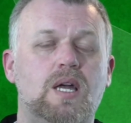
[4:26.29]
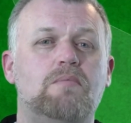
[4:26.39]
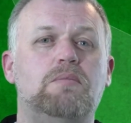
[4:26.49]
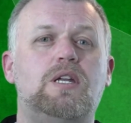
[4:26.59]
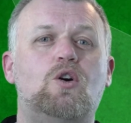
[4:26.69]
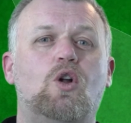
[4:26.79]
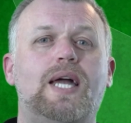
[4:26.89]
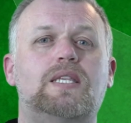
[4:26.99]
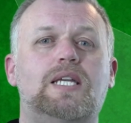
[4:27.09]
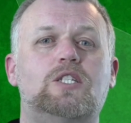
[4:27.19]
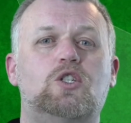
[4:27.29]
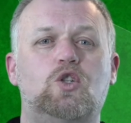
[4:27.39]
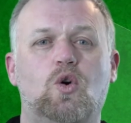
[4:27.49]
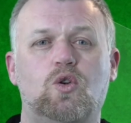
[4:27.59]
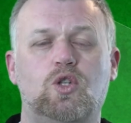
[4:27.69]
Mi kolektas
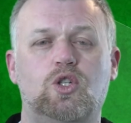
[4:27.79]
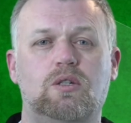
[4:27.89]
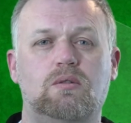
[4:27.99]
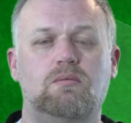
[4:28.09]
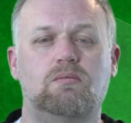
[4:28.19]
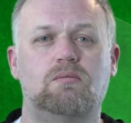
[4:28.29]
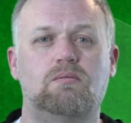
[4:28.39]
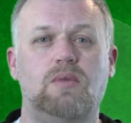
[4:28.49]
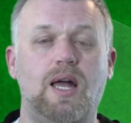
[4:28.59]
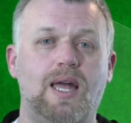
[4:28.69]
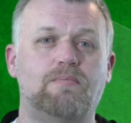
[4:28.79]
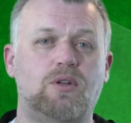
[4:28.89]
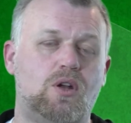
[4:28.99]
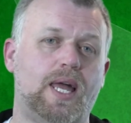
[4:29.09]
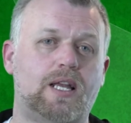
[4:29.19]
George. I am
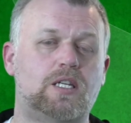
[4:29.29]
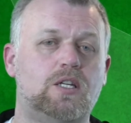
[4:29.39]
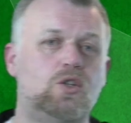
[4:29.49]
collecting